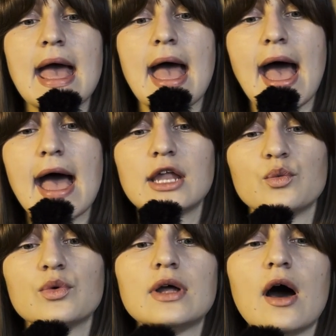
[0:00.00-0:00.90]
And
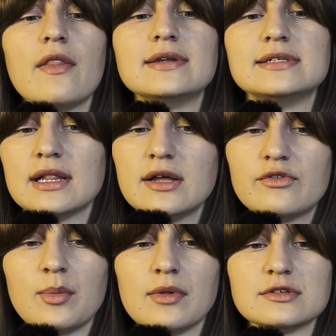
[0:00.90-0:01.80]
what are the
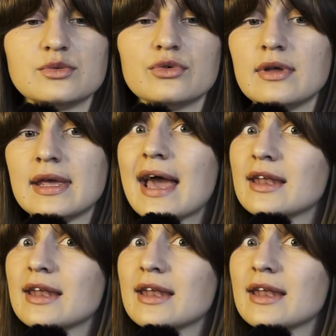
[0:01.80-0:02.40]
deliverables? What do you get